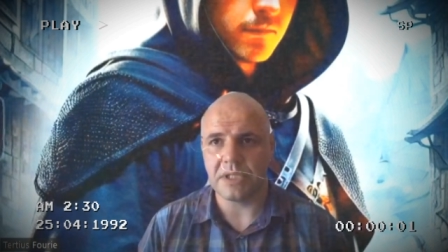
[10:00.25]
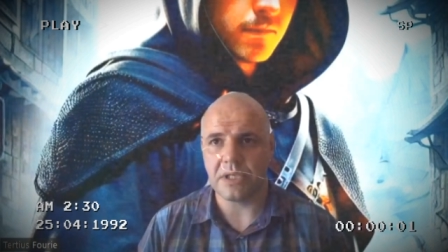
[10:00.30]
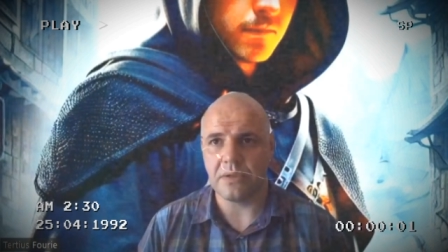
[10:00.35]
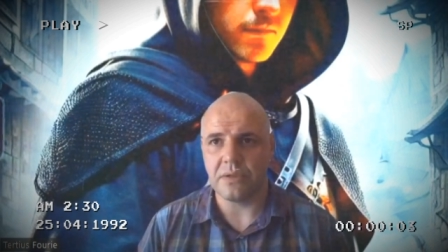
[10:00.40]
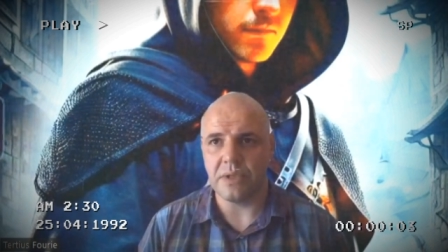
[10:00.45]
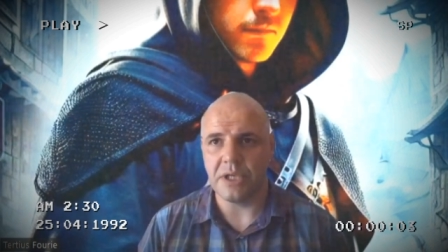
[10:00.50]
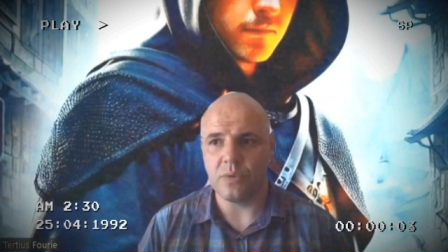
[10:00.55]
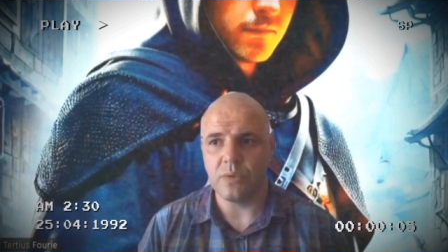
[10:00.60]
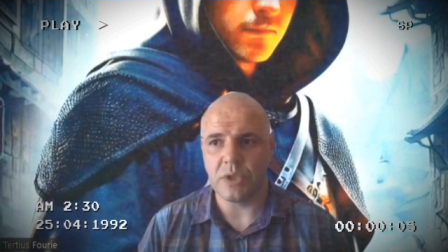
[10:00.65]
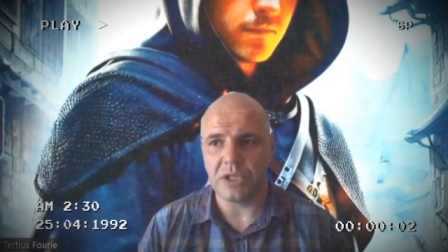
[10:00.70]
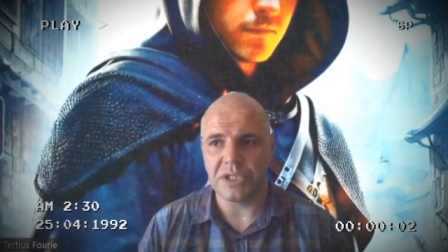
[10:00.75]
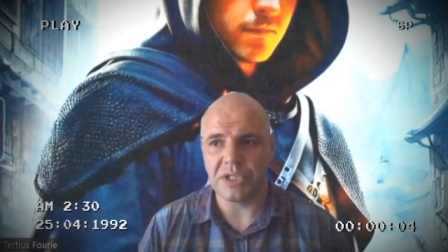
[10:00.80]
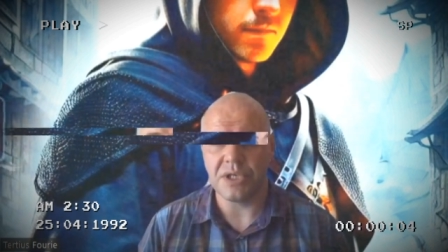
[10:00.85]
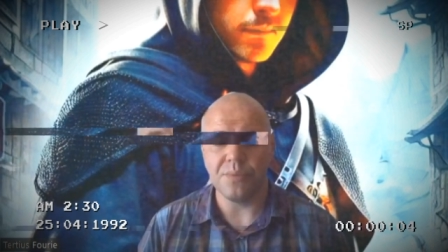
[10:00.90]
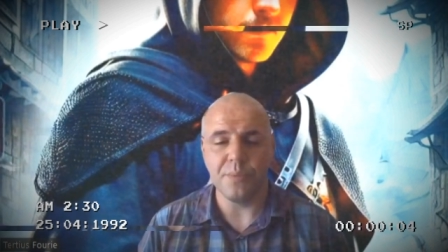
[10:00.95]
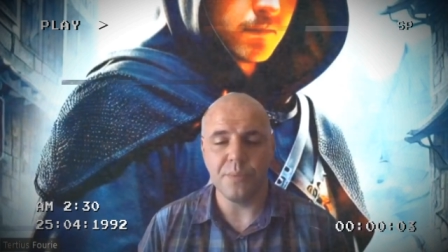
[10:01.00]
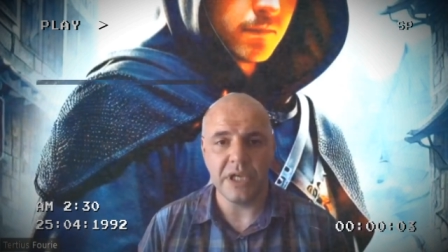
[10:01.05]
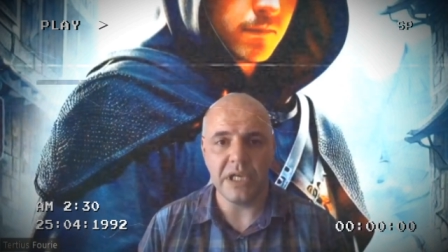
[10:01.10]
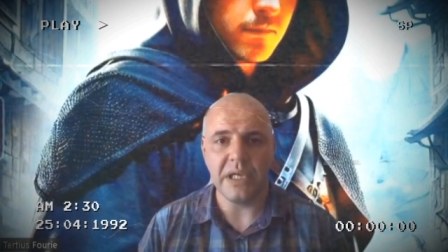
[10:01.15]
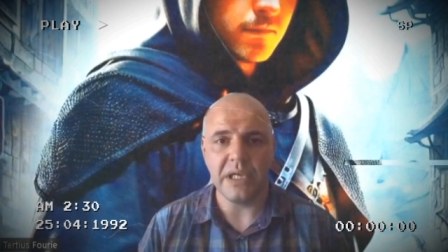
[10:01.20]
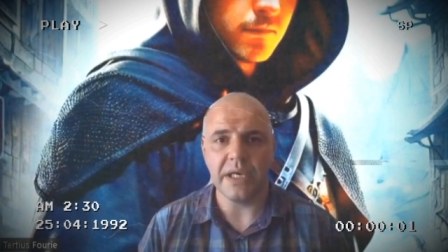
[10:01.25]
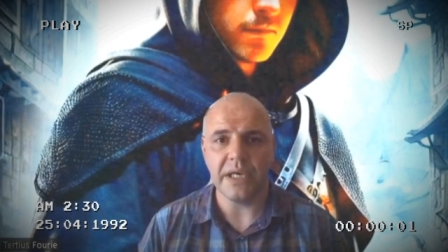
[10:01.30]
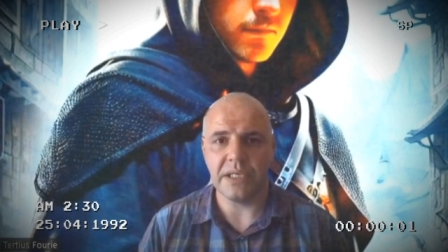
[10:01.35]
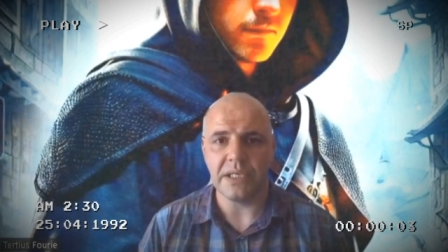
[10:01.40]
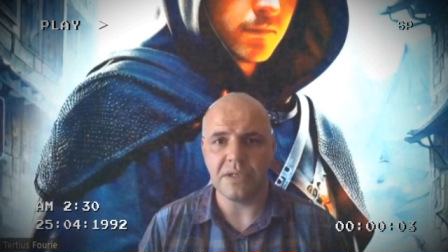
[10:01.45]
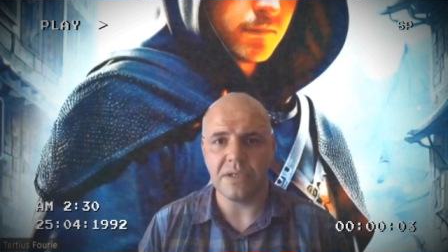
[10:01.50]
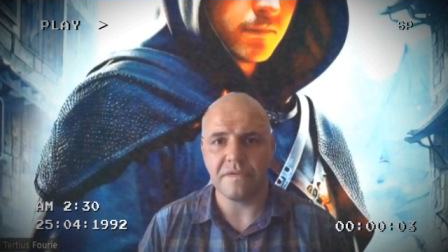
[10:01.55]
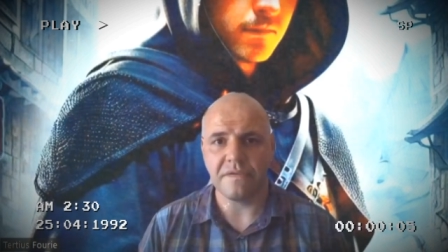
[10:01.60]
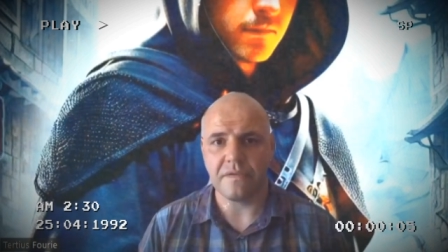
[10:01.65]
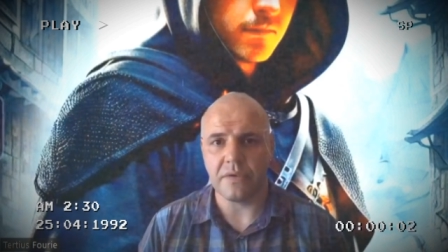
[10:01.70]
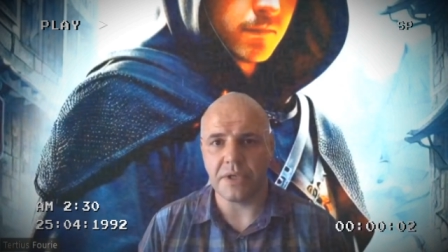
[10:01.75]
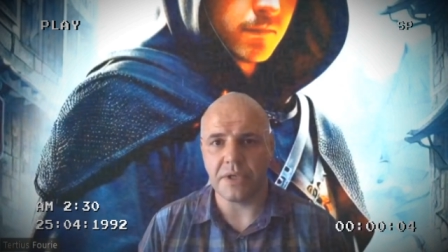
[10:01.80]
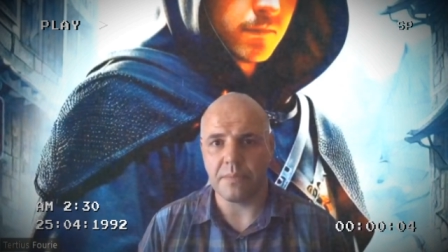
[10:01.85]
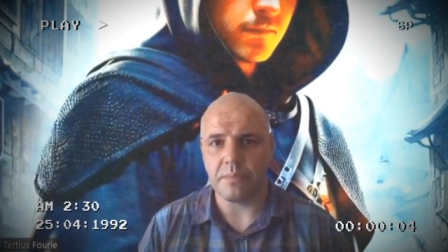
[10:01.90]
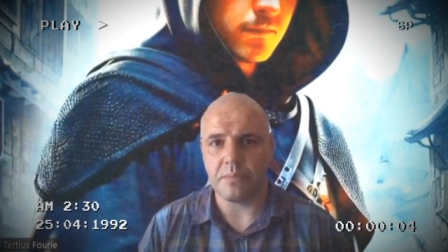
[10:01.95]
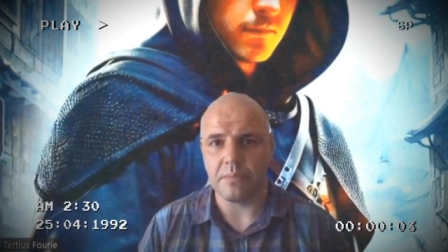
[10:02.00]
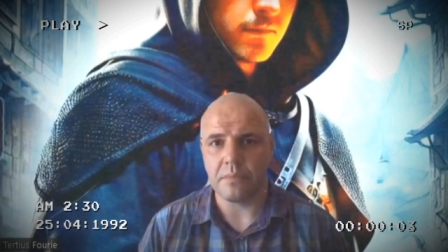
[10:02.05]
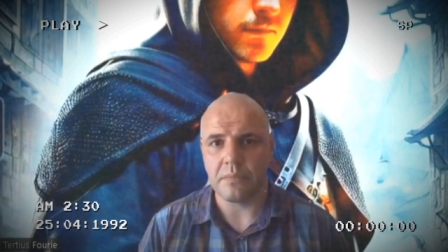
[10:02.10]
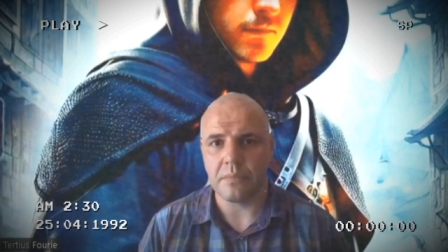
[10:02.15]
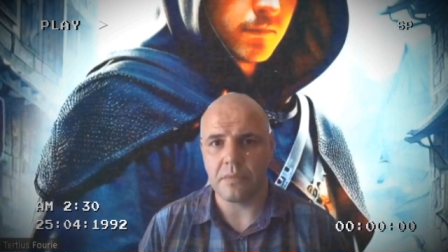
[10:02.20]
So it was humiliating for
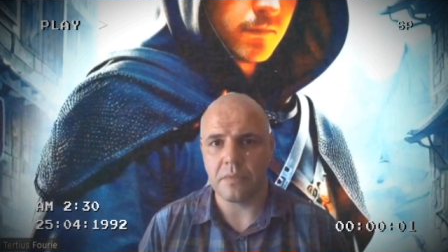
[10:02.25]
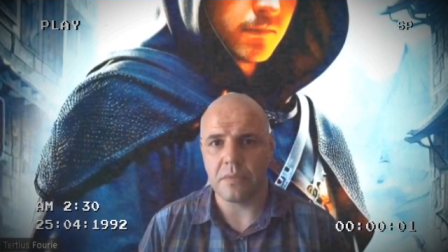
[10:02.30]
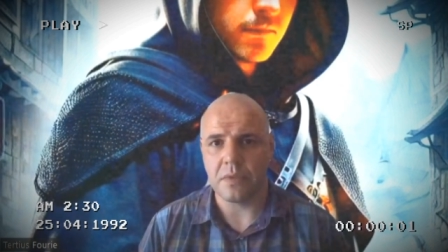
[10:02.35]
him.